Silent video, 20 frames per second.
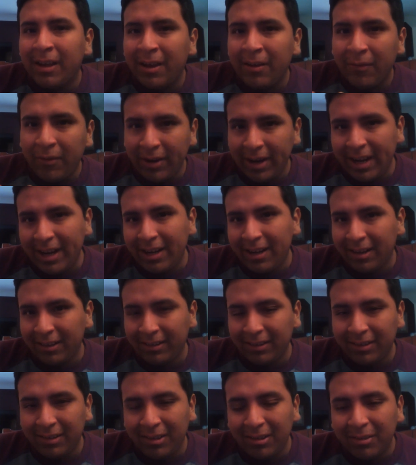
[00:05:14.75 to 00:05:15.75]

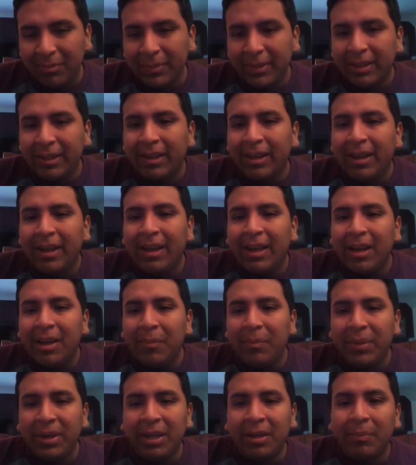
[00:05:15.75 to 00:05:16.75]
Fernandez,
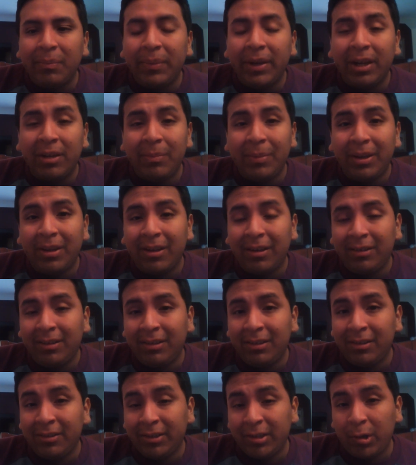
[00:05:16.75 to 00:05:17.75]
being picked because
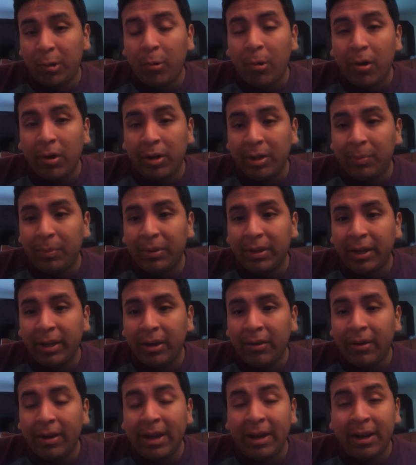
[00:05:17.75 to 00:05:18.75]
he's just a quality
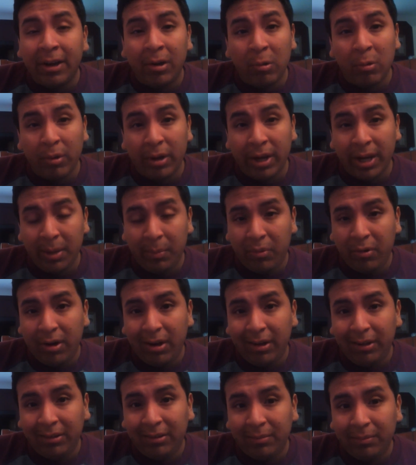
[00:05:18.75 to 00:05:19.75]
player at an okay
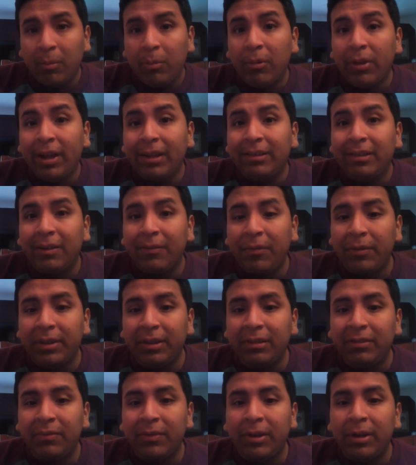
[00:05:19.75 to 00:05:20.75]
price. Well, that's it for
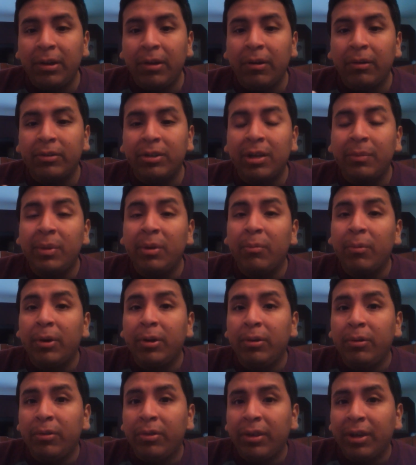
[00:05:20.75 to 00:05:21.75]
this video. Tell me
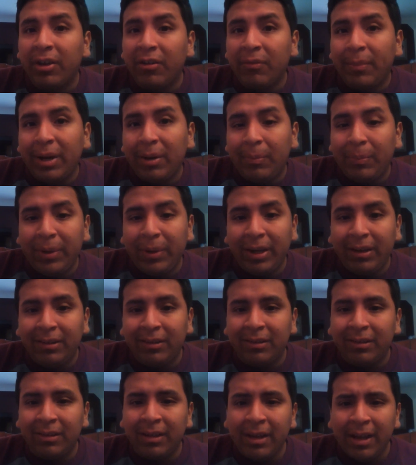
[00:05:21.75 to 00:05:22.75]
what you think of my
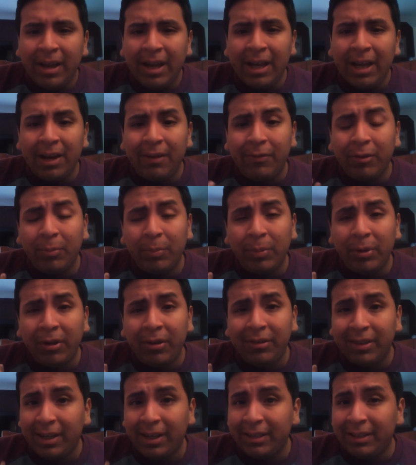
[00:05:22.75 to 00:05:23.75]
picks, and if there are
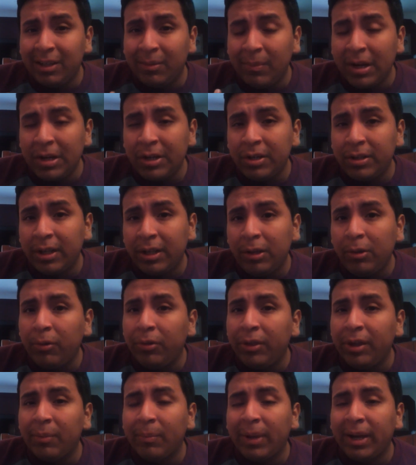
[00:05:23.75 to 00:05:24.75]
players that I didn't mention that you
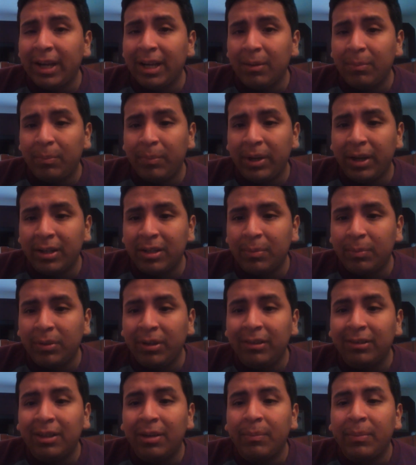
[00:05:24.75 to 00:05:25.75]
think might get picked,
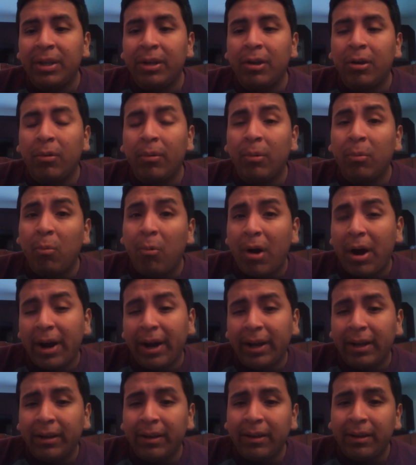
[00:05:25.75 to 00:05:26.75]
please let me know and
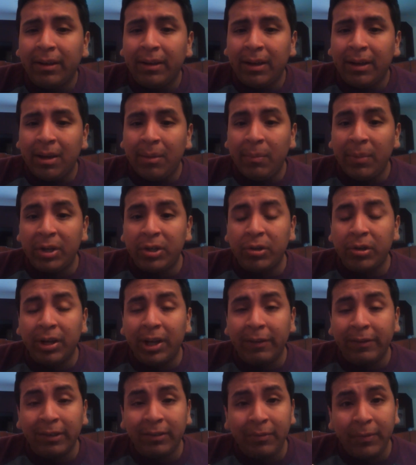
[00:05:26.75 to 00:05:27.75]
why. Make sure to
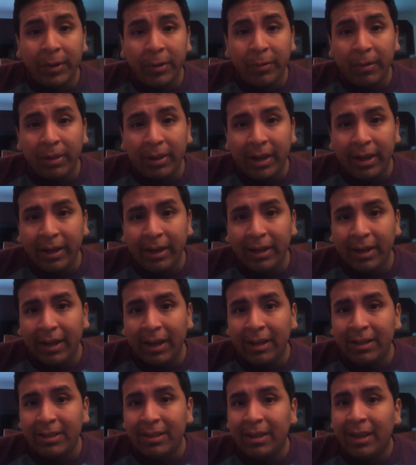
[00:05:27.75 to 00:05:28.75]
give this video a like
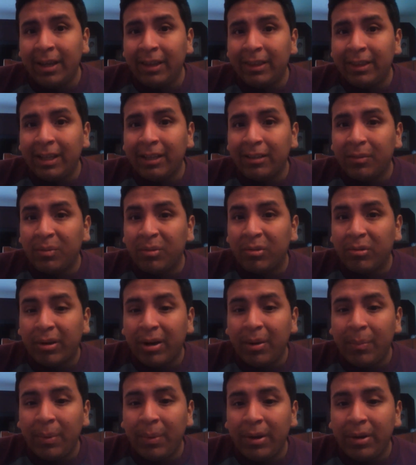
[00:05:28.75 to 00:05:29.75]
and to hit that
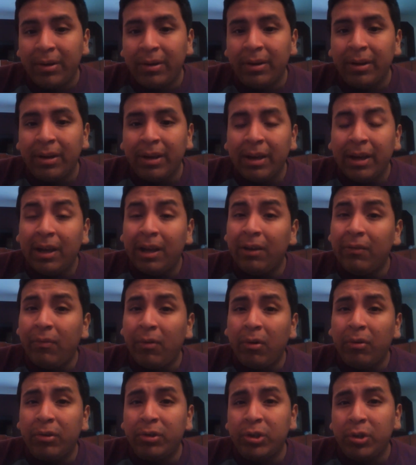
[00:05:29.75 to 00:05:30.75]
subscribe button, and
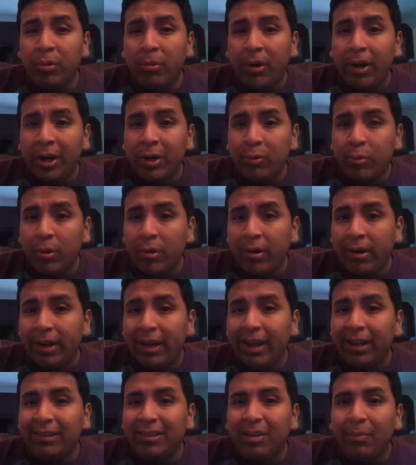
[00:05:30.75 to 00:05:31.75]
follow the show on Twitter
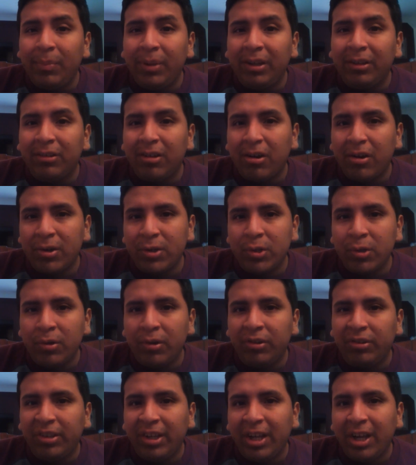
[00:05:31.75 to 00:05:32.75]
at SAP Soccer Show
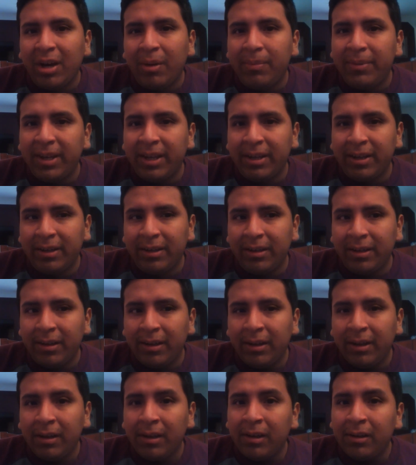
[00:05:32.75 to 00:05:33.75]
to stay updated.
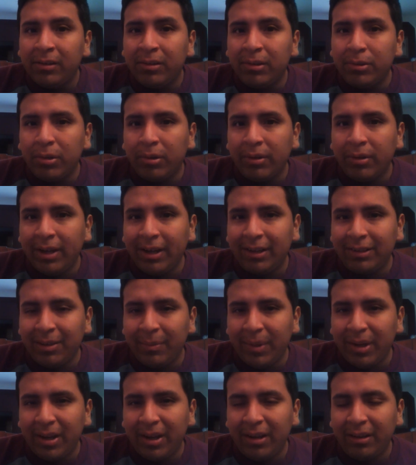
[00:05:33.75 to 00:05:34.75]
So until next
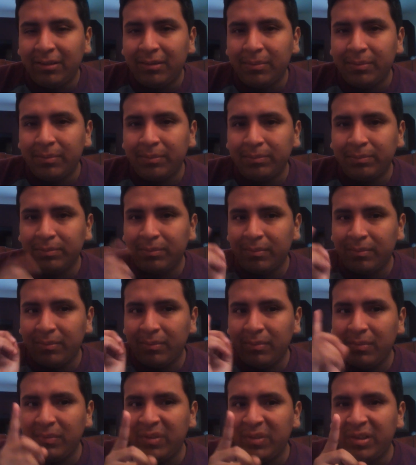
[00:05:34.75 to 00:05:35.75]
time, guys,
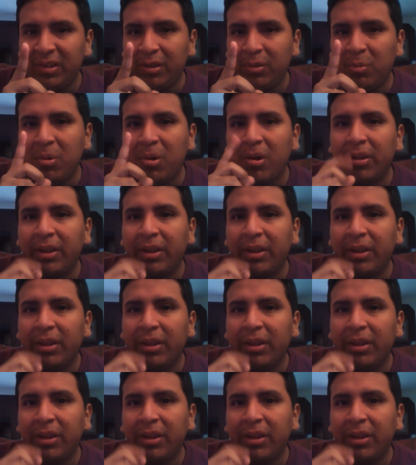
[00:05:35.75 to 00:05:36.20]
see you all